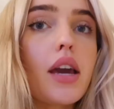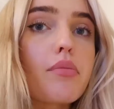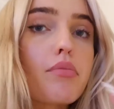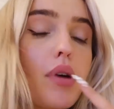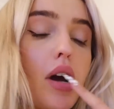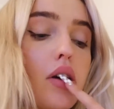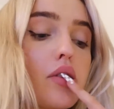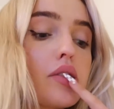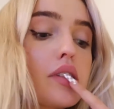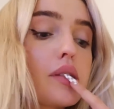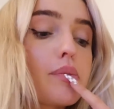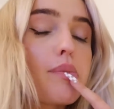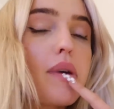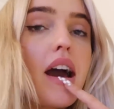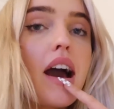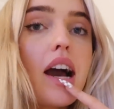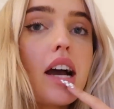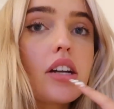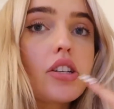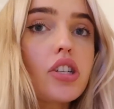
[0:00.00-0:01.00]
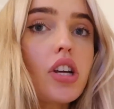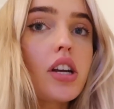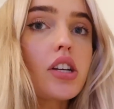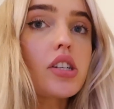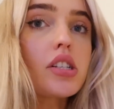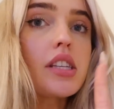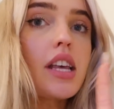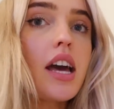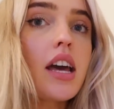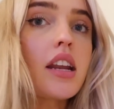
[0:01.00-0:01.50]
Post match, I
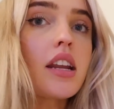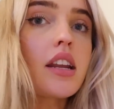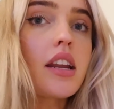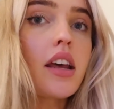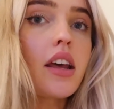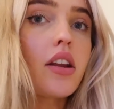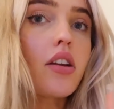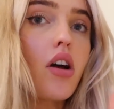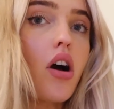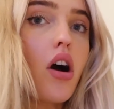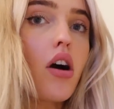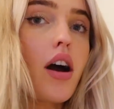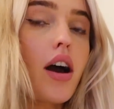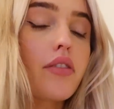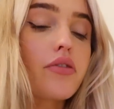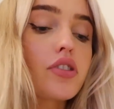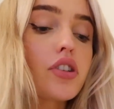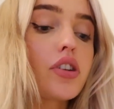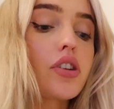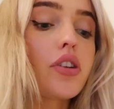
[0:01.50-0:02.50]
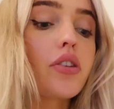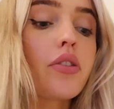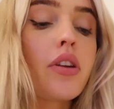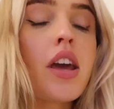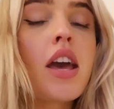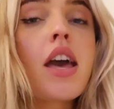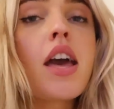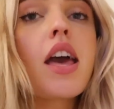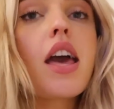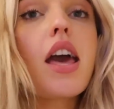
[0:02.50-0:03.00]
just edited all afternoon
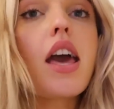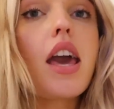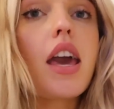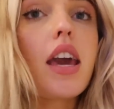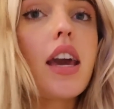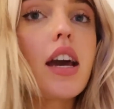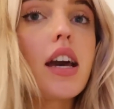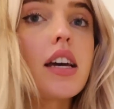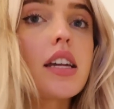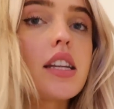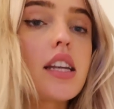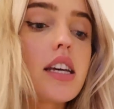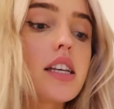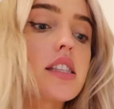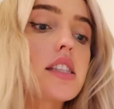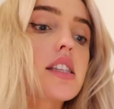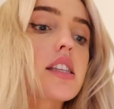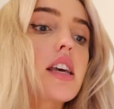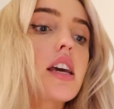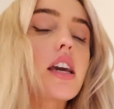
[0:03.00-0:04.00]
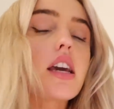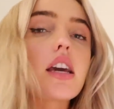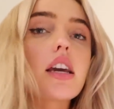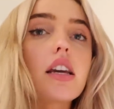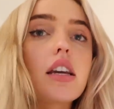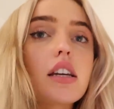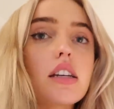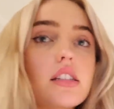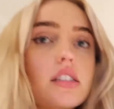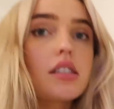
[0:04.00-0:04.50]
and it's
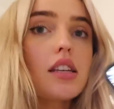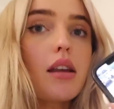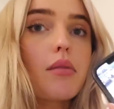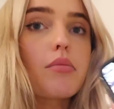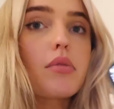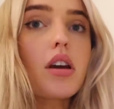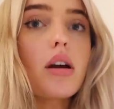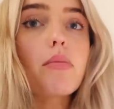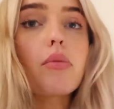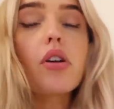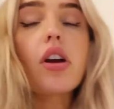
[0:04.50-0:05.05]
like 10 p.m.